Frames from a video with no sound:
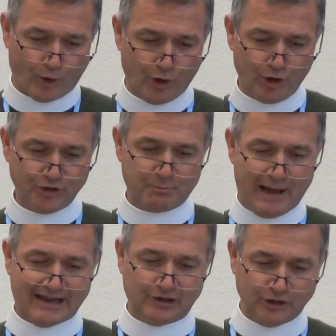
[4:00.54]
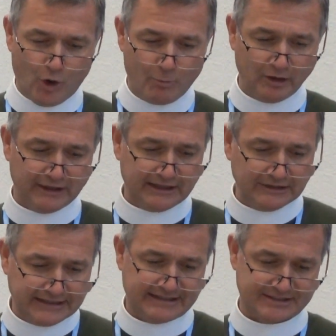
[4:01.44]
world by global
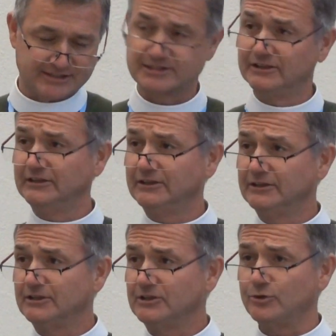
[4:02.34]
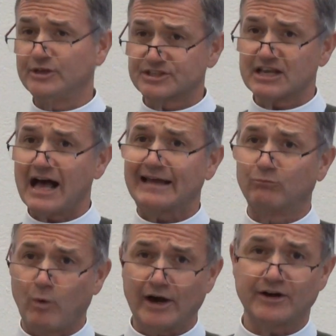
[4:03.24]
elites who
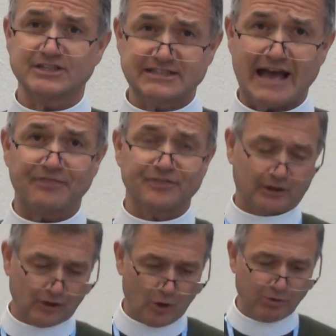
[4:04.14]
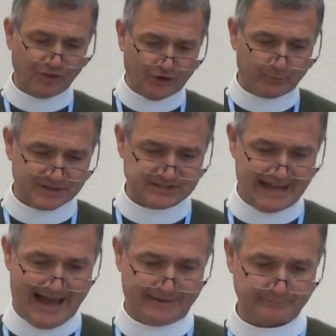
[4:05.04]
decide where to set the global
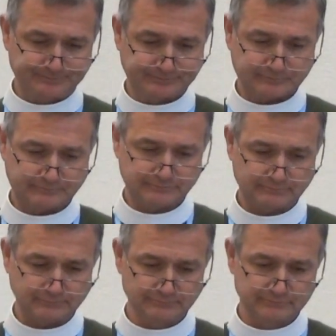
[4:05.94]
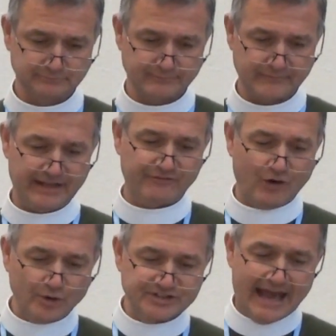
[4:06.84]
thermostat. It
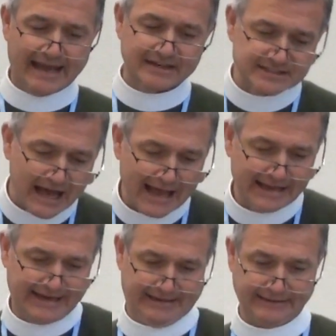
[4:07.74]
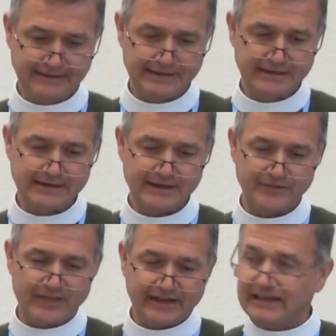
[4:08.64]
evokes anxiety
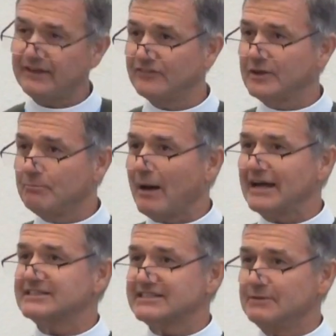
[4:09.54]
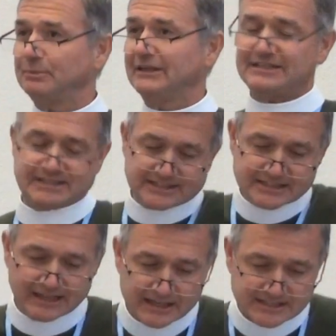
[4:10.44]
that even by simply
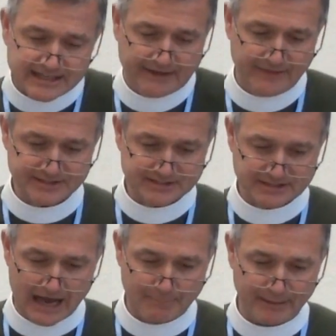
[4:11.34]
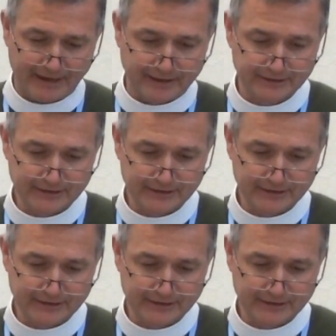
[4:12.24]
discussing this topic,